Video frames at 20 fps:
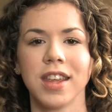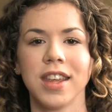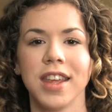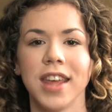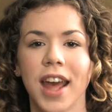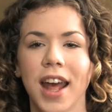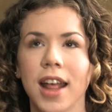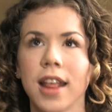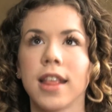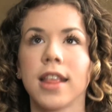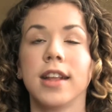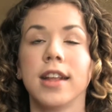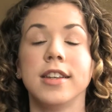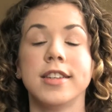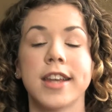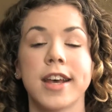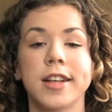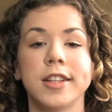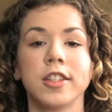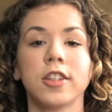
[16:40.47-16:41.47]
Yes, it
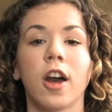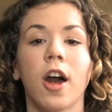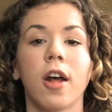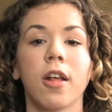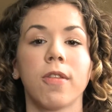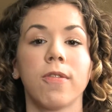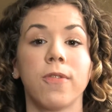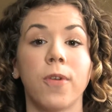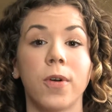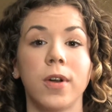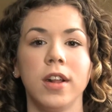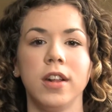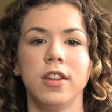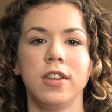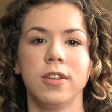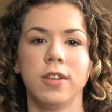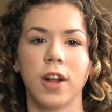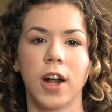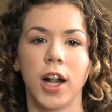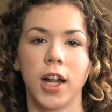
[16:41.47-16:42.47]
does cost
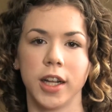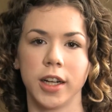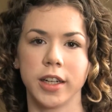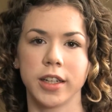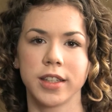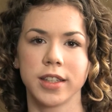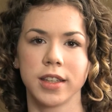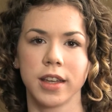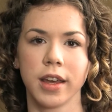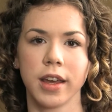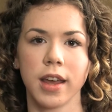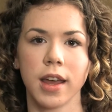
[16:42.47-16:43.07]
$42,